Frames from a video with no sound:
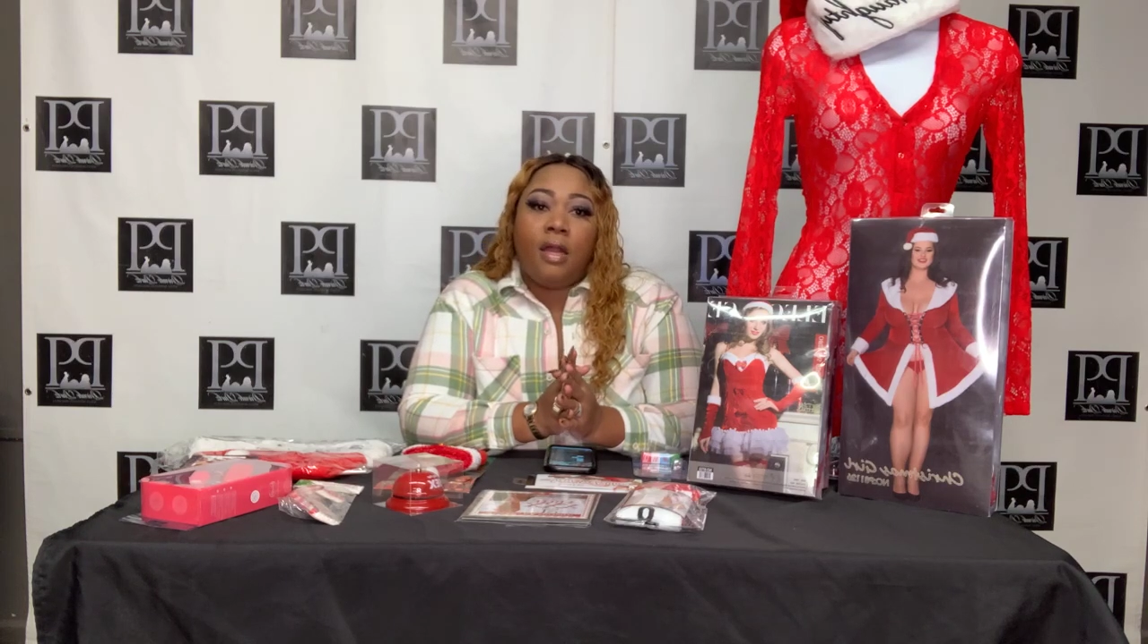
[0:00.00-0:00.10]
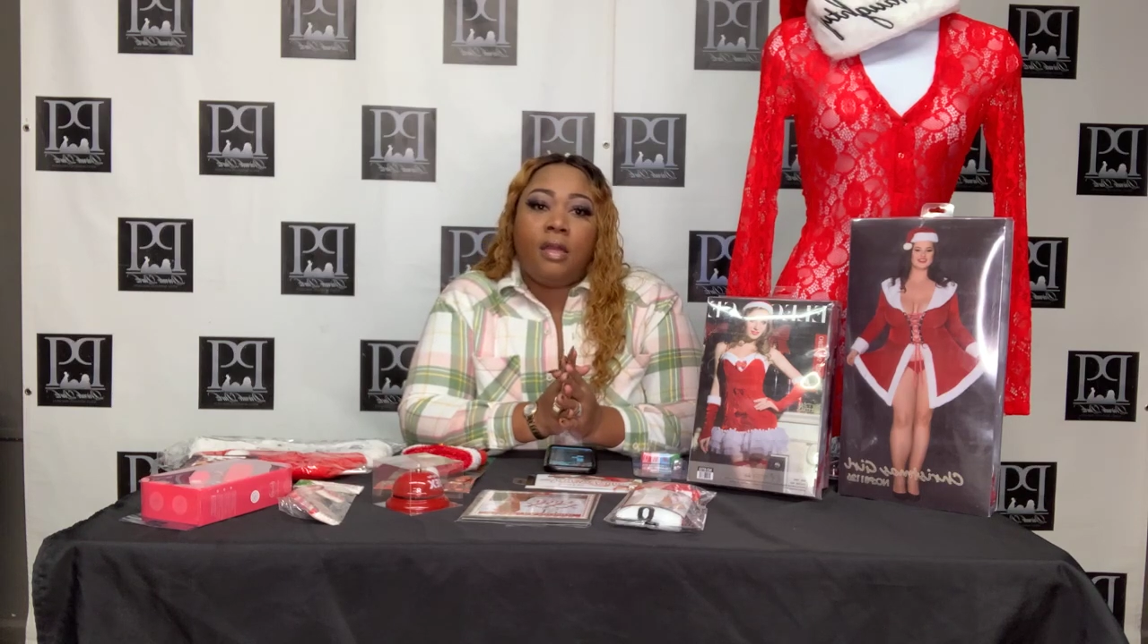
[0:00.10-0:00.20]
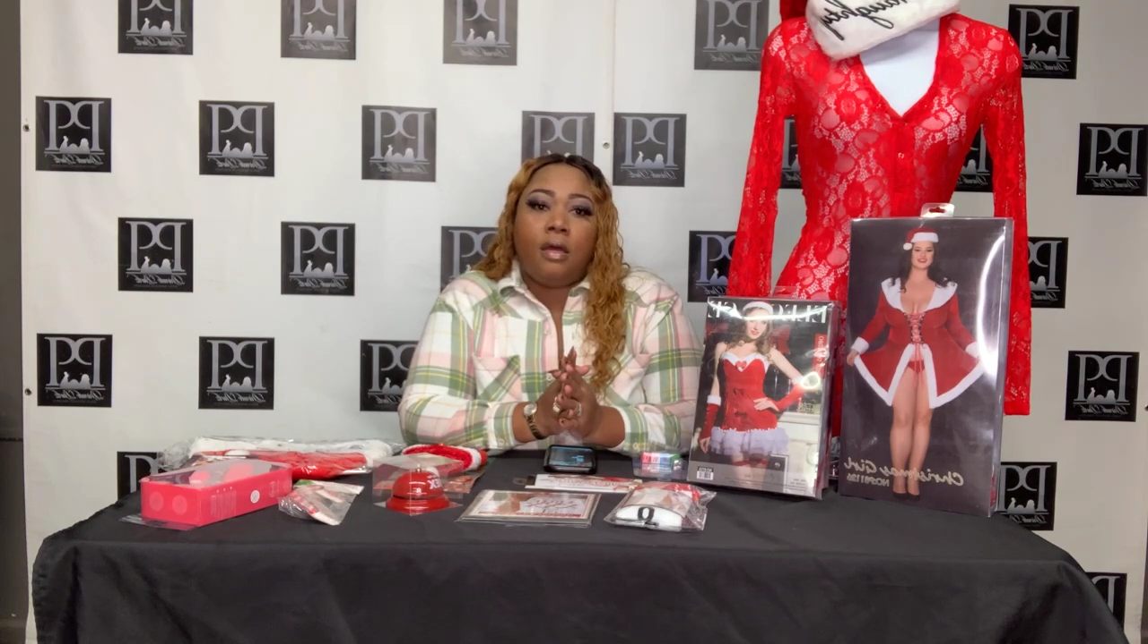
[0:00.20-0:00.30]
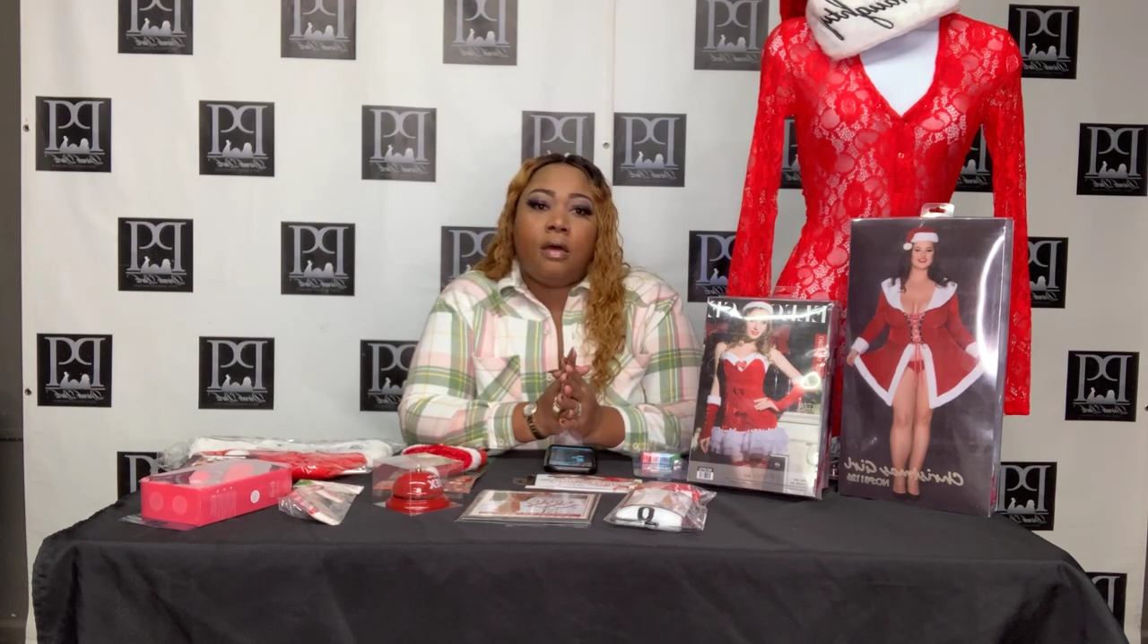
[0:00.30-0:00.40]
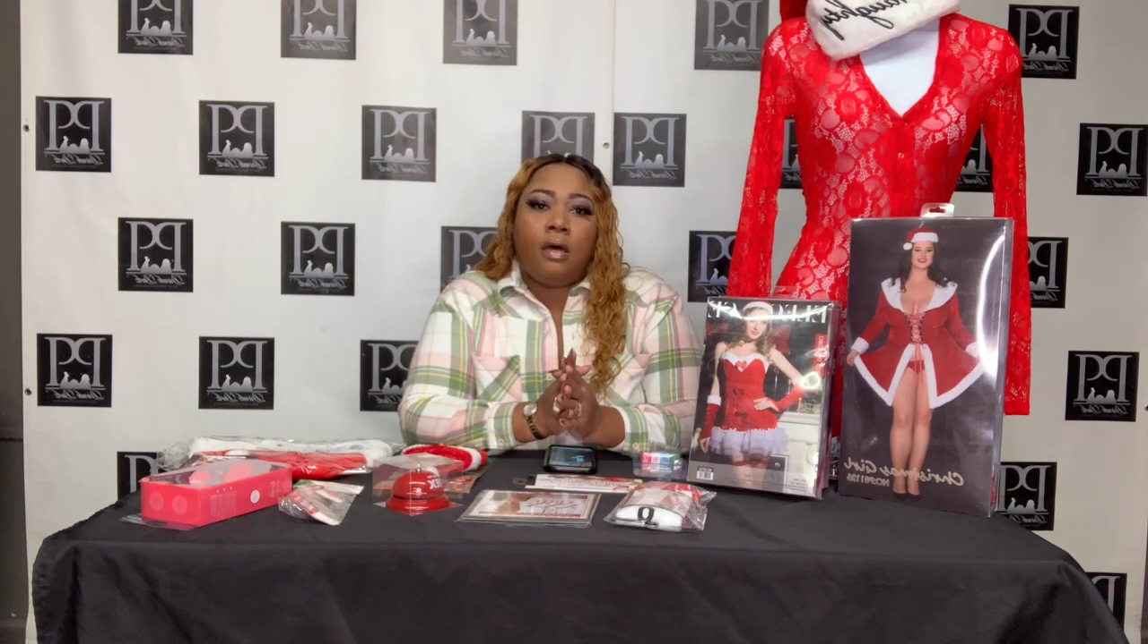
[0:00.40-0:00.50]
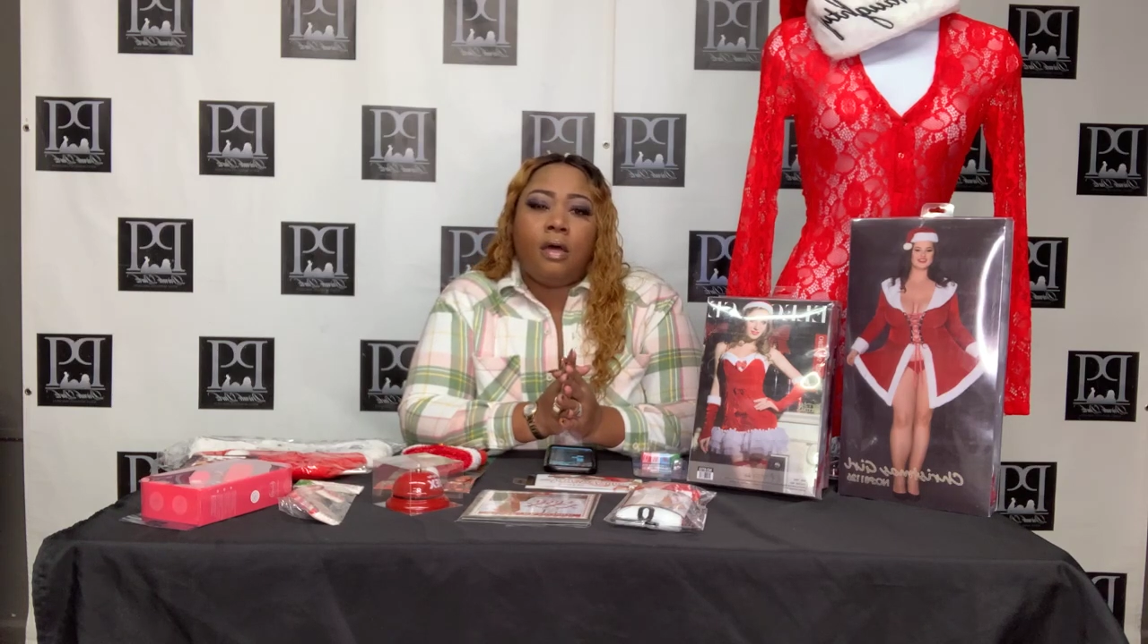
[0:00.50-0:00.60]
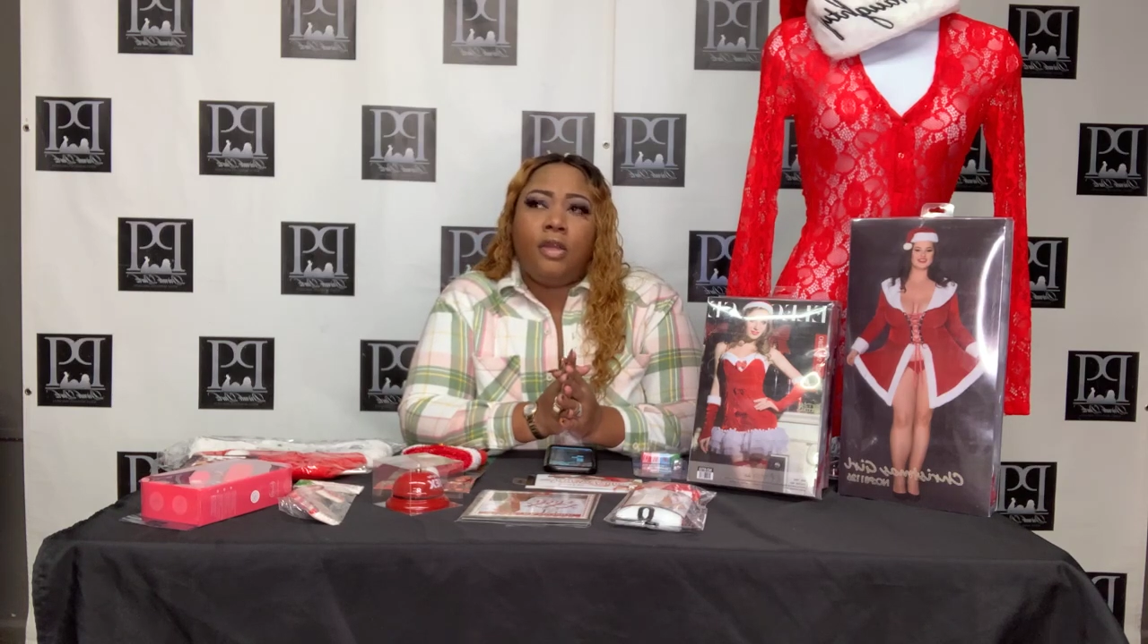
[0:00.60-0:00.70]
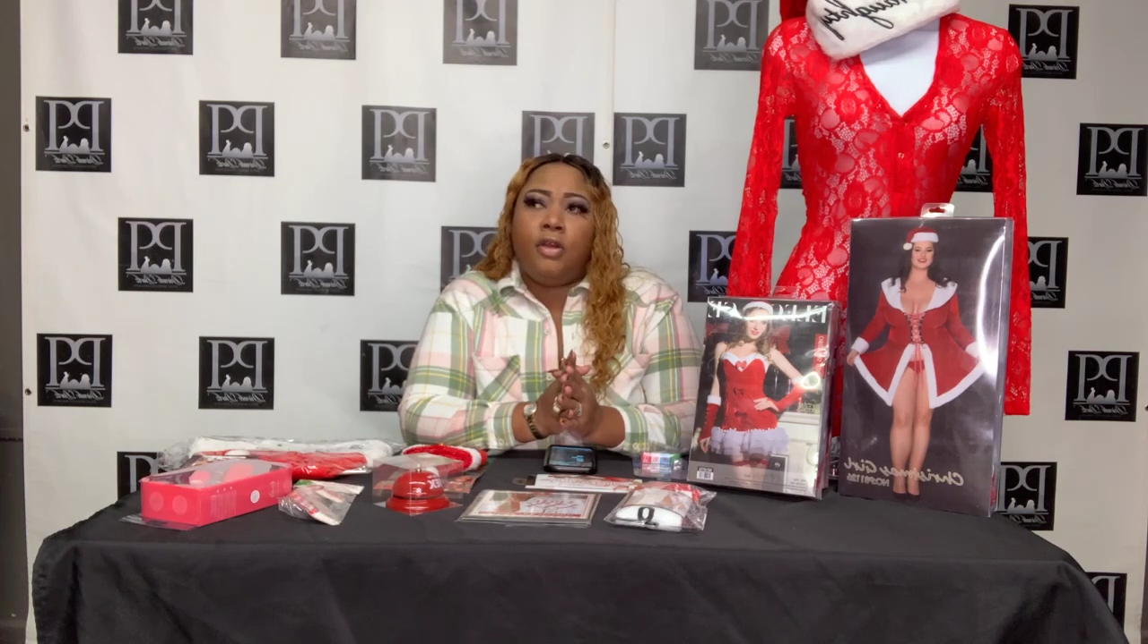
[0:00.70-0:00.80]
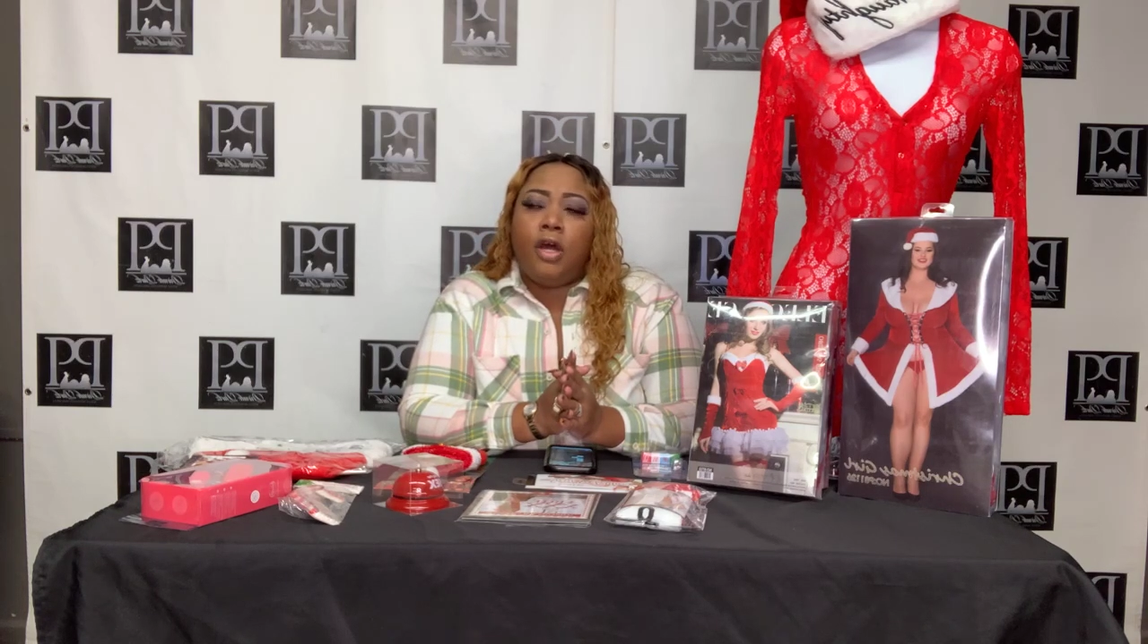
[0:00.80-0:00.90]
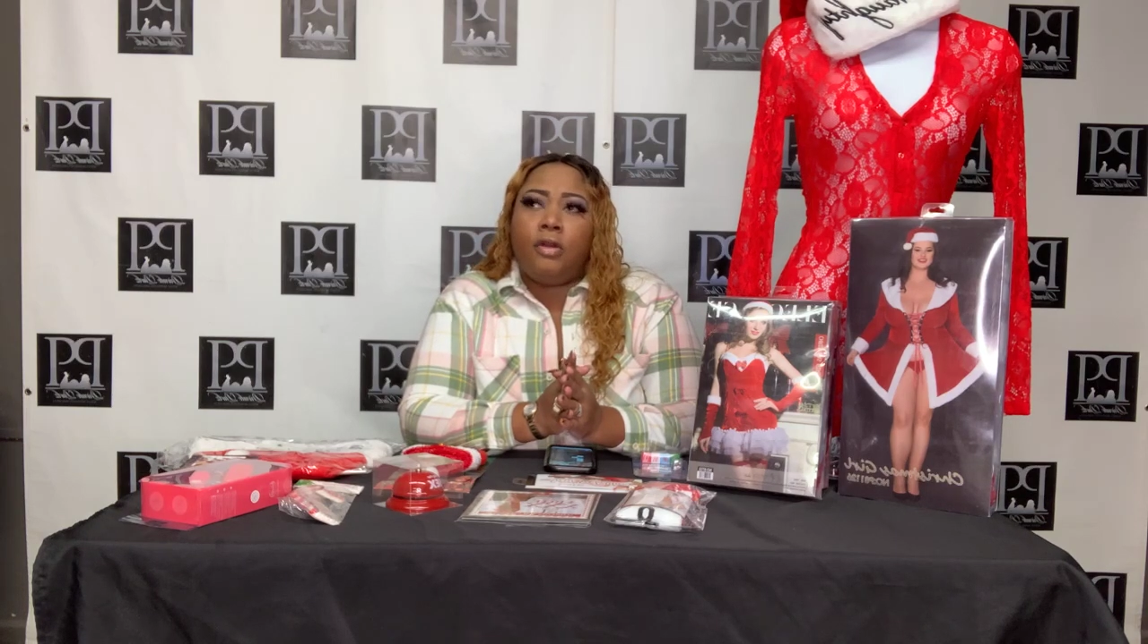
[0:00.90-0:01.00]
the, uh, you
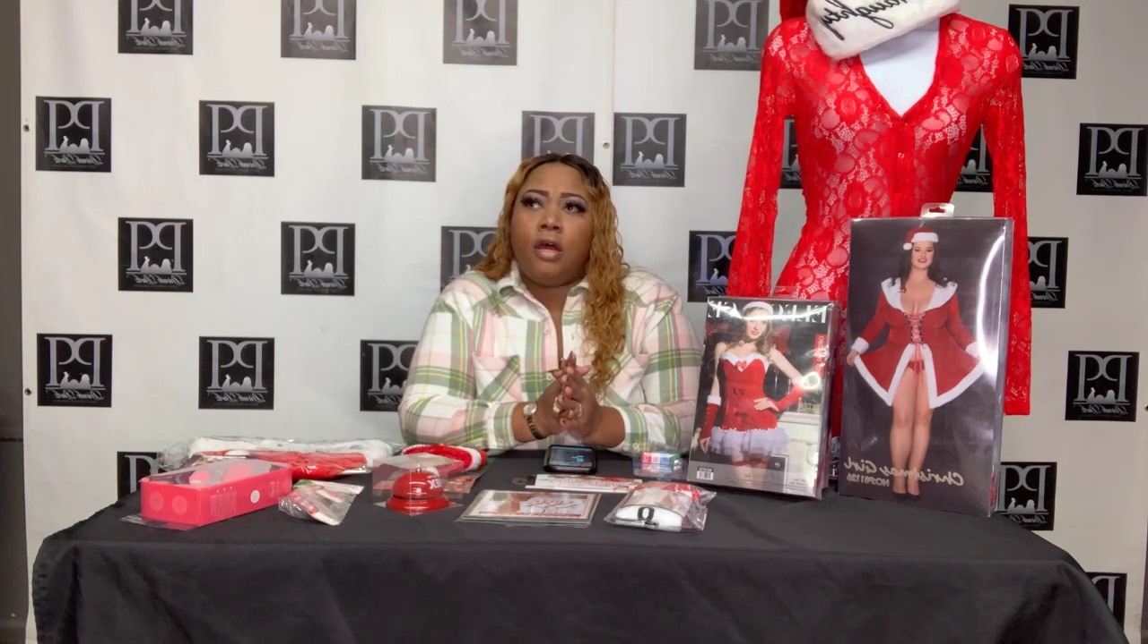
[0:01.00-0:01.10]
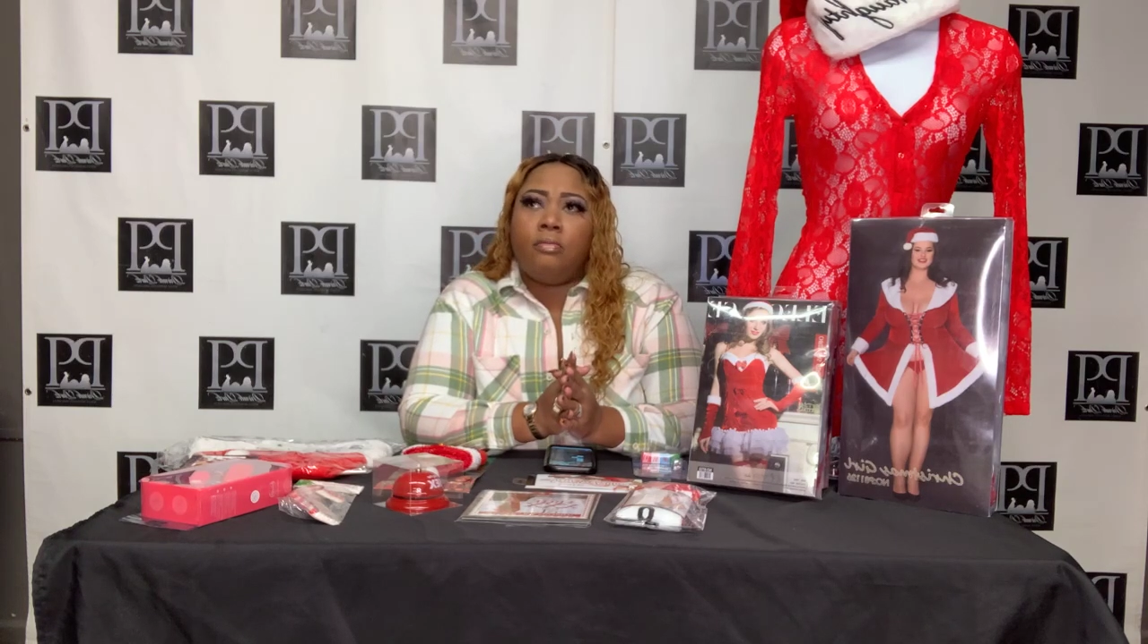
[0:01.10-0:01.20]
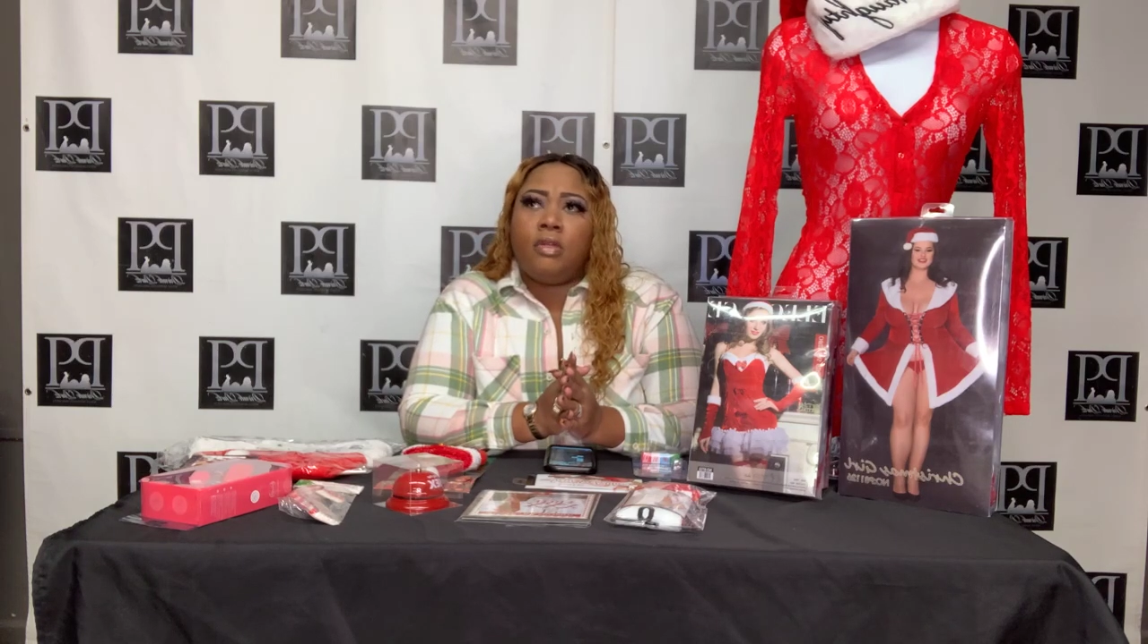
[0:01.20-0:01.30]
know, don't,